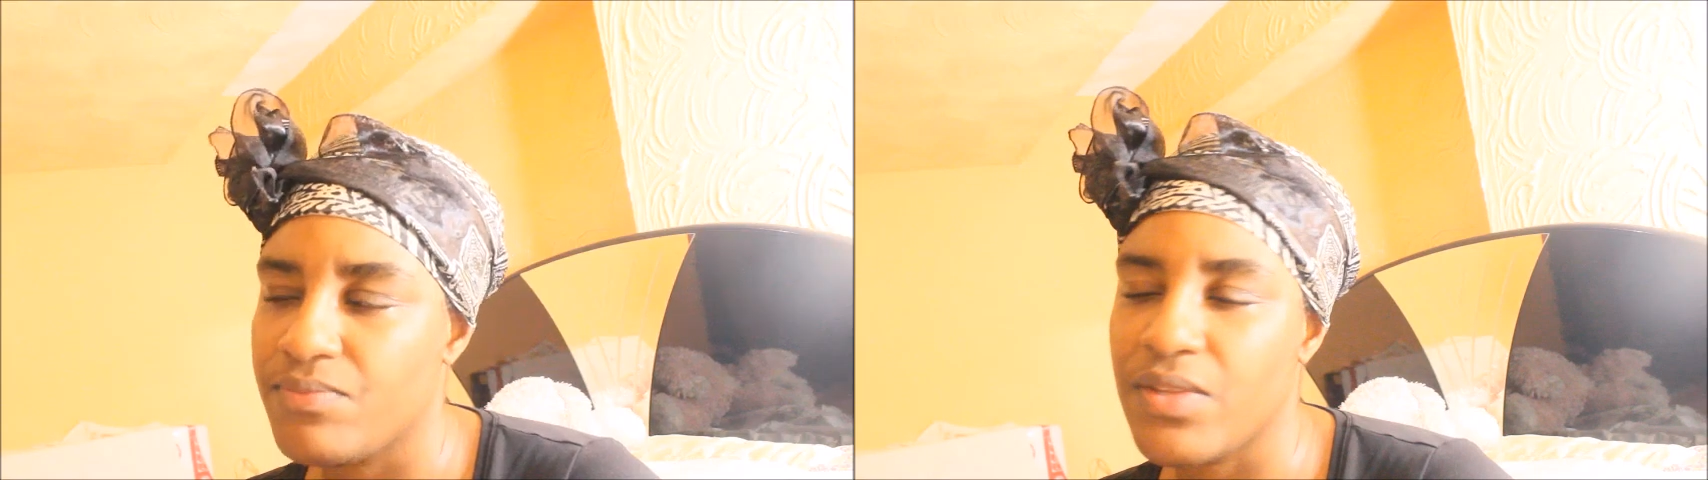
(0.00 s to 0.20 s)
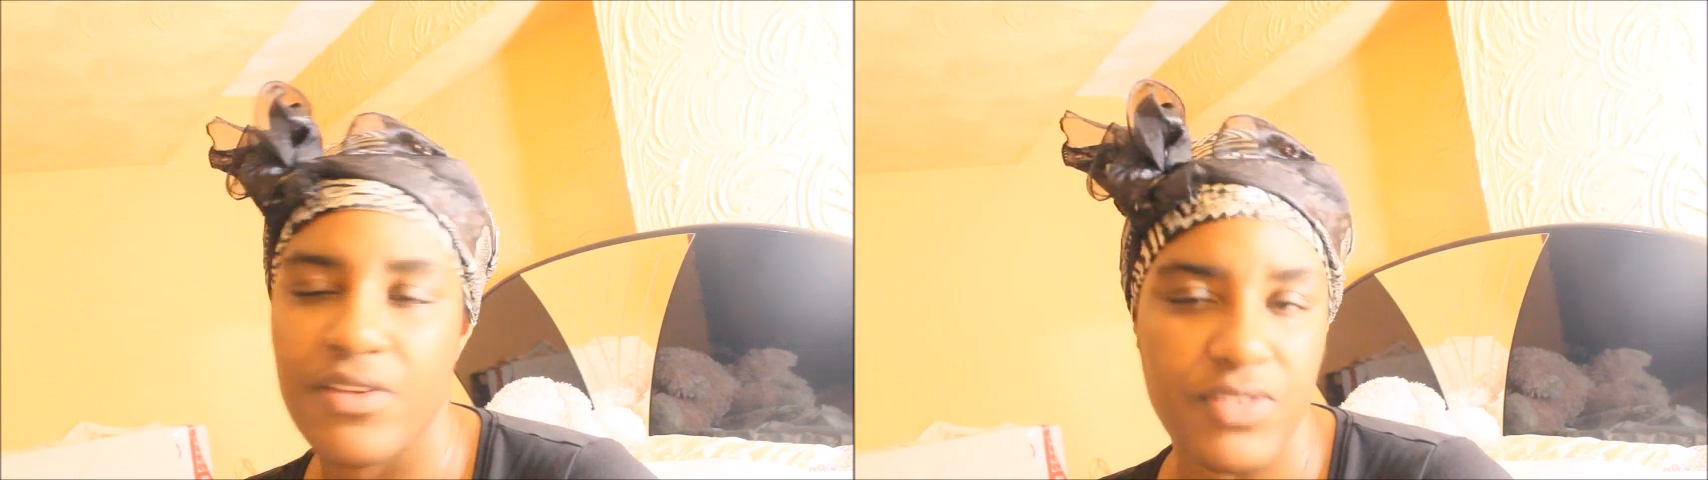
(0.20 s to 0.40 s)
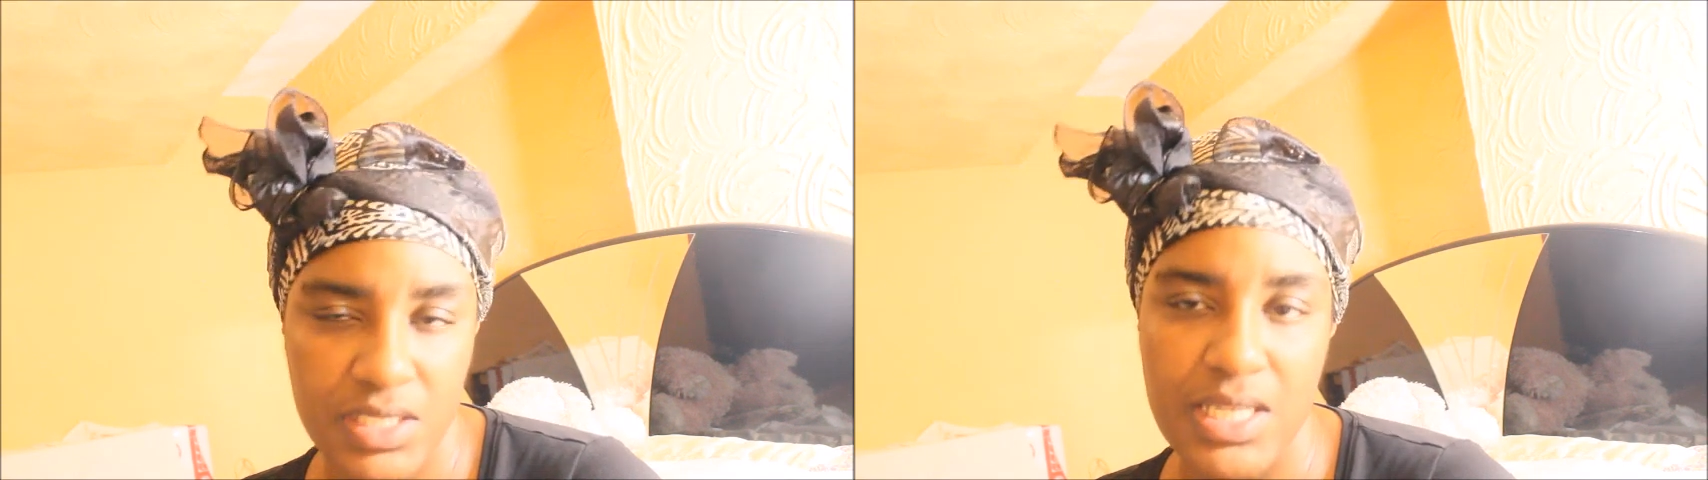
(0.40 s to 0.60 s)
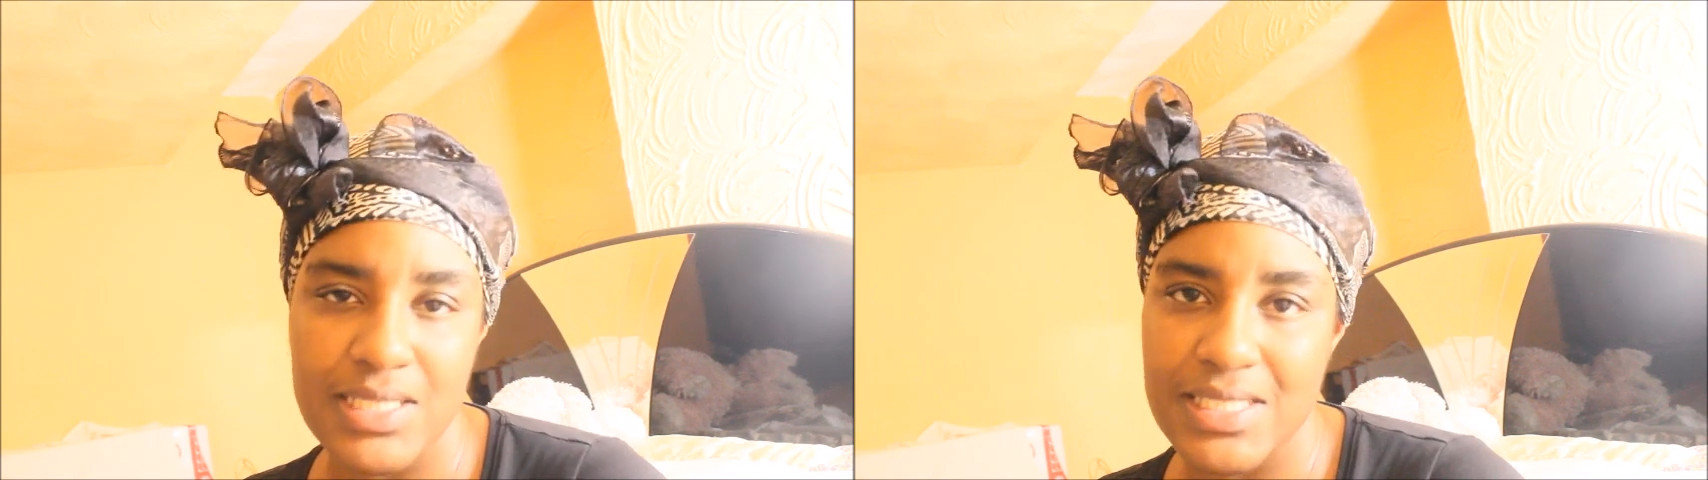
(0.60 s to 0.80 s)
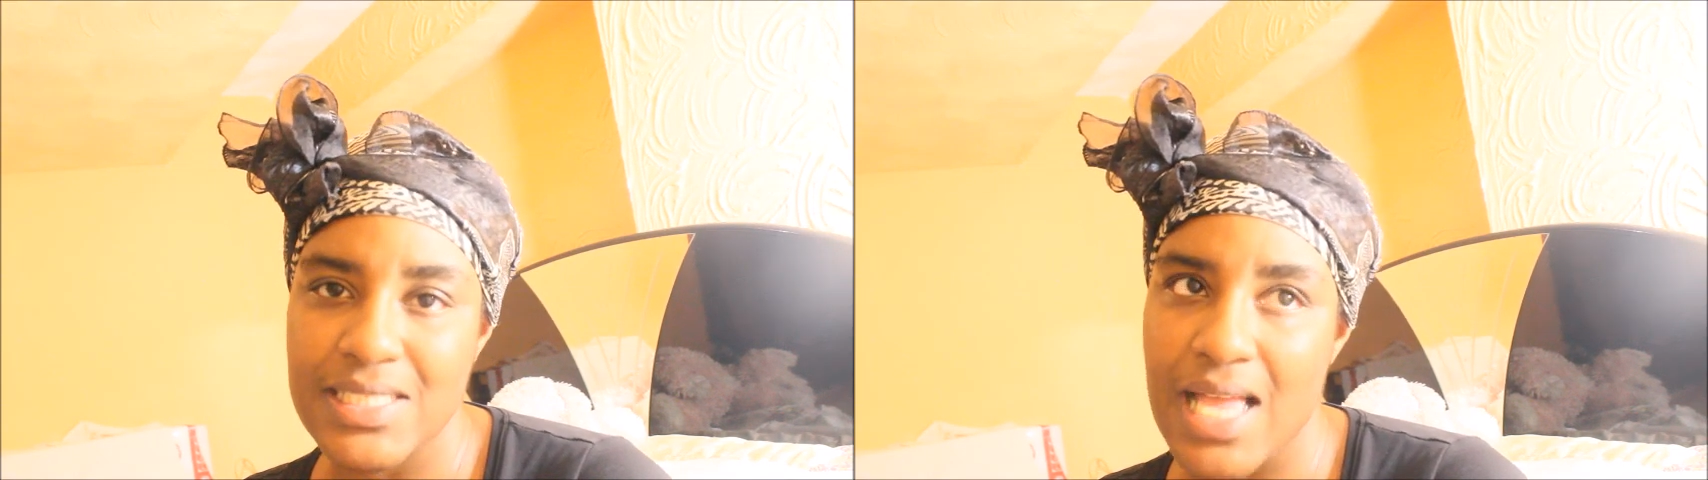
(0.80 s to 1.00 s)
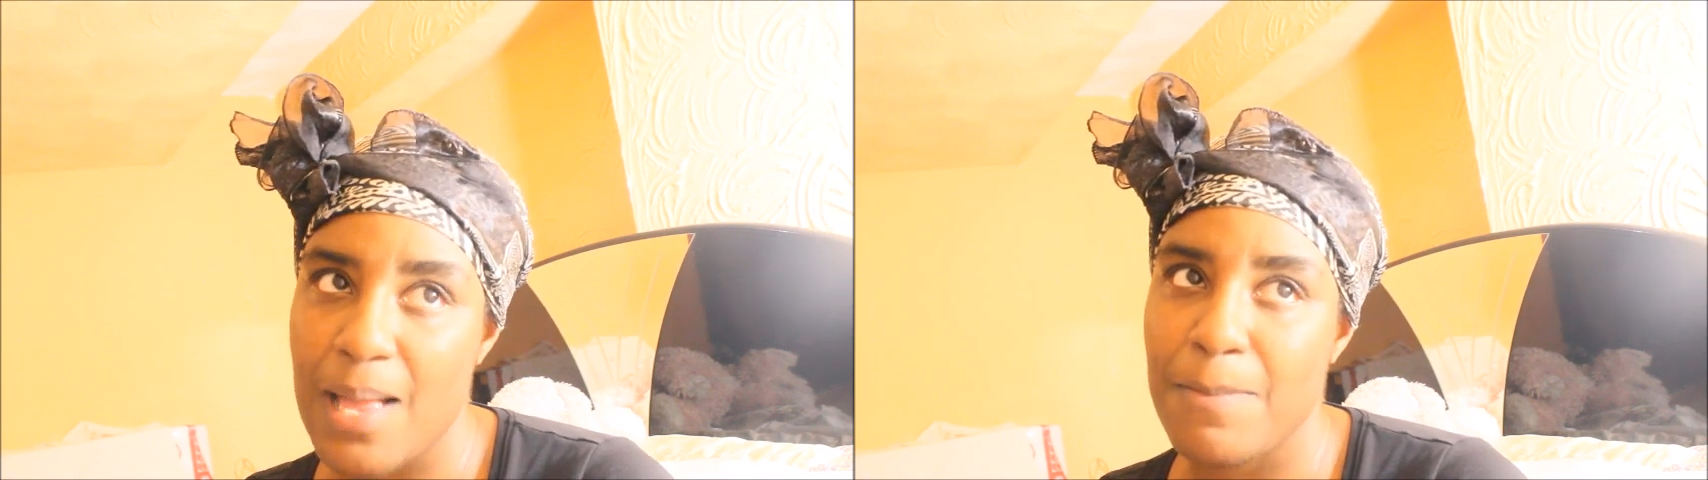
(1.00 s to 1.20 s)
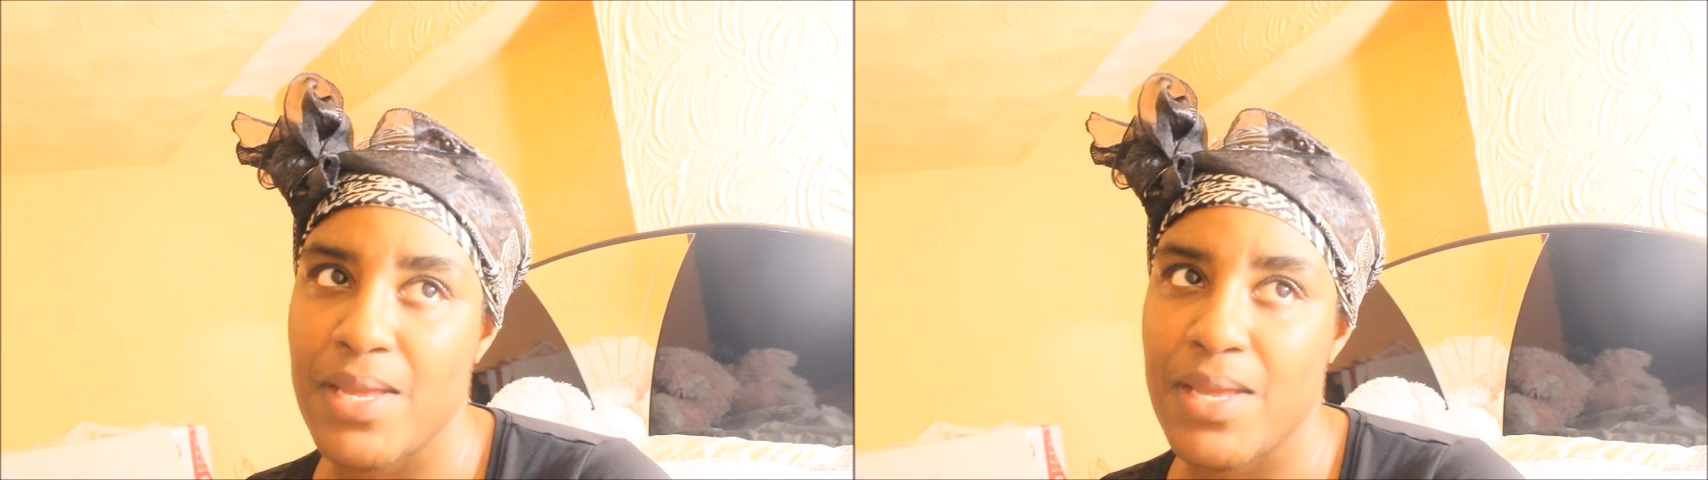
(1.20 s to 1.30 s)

if it stays the same,